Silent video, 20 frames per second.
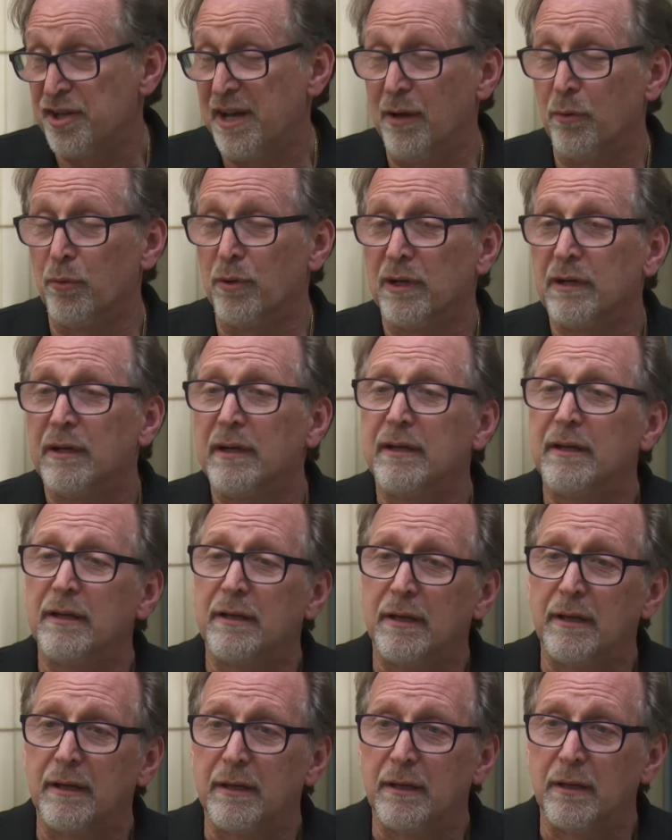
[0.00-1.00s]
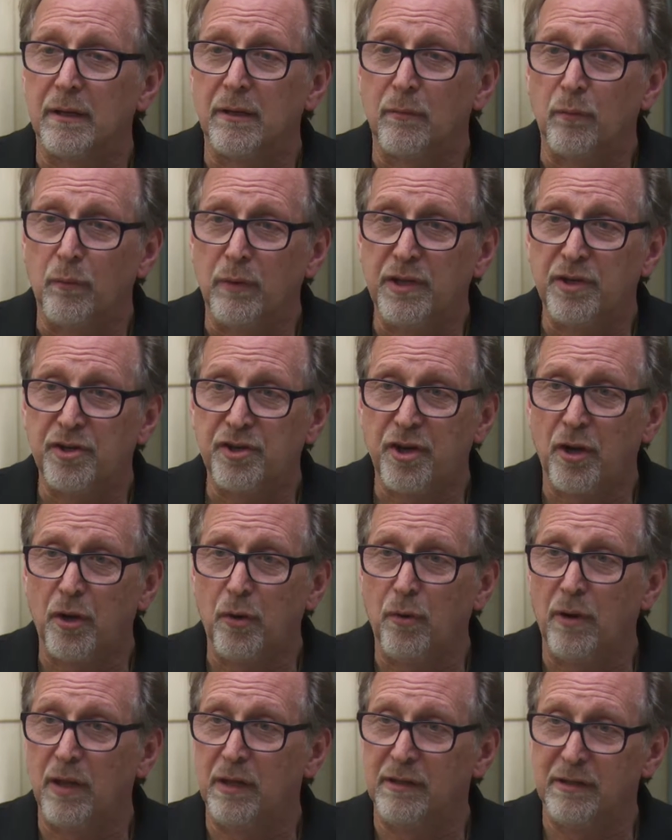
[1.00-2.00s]
Network, we
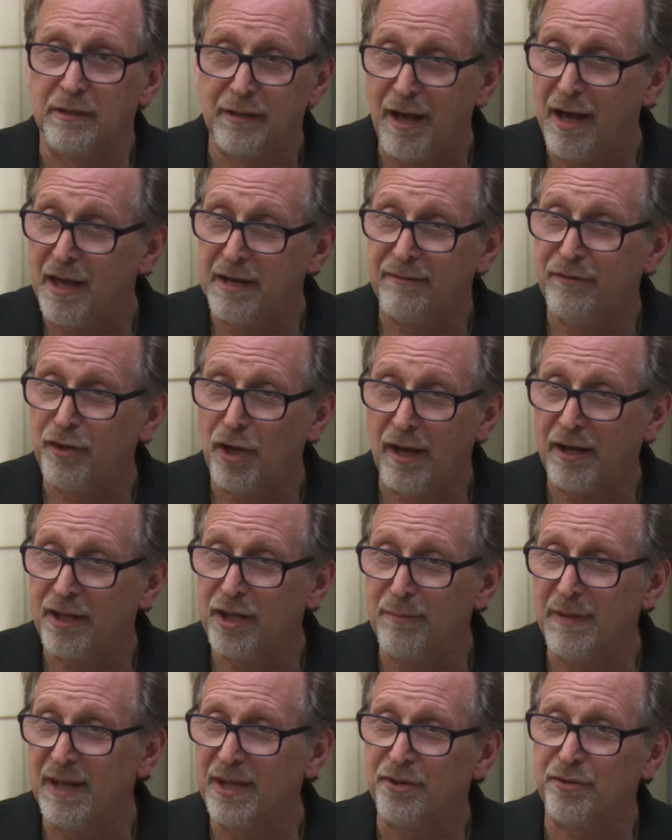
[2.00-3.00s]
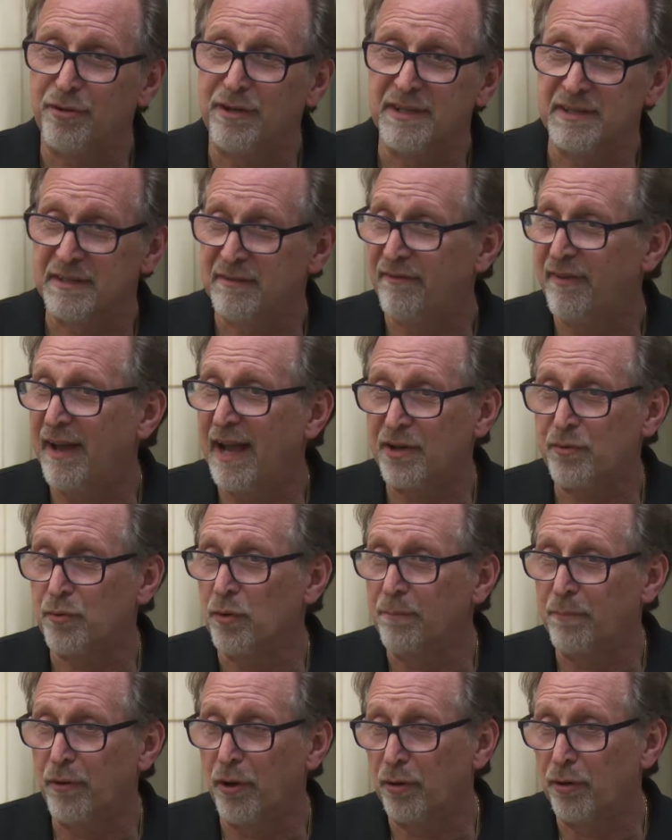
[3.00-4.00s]
show a lot of documentaries and
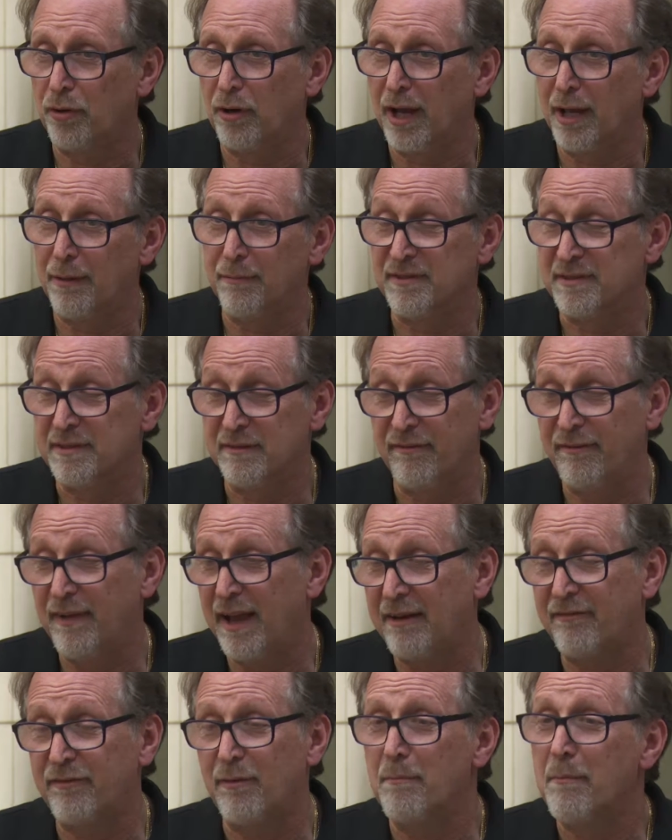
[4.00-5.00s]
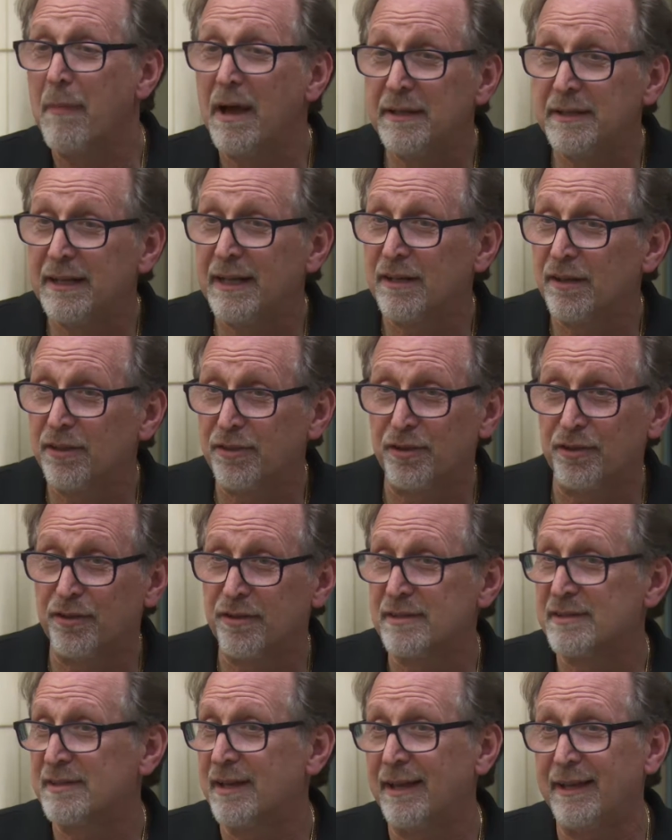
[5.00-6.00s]
factual programs. In fact, from Monday to
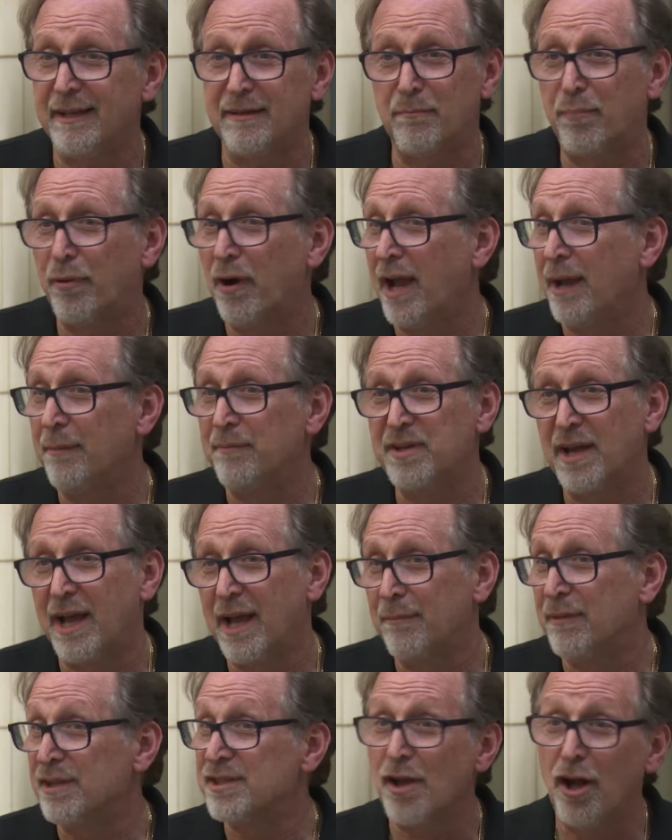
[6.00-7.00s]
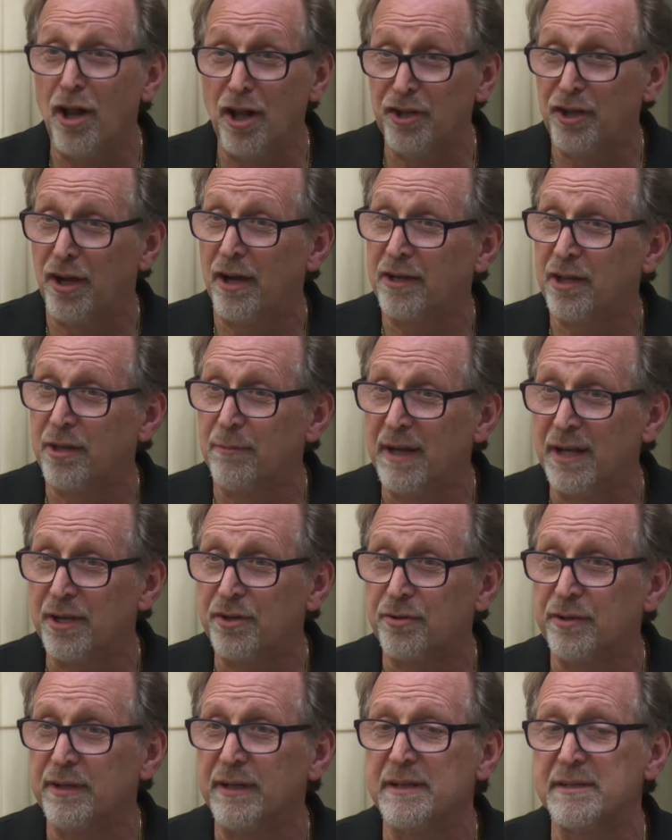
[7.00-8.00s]
Thursday in prime time, it's all
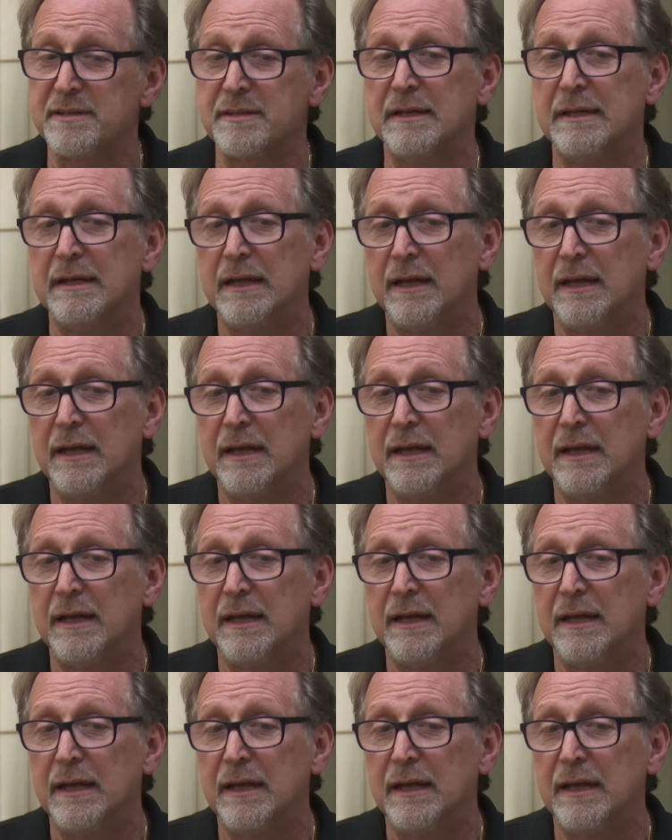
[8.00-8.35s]
documentaries.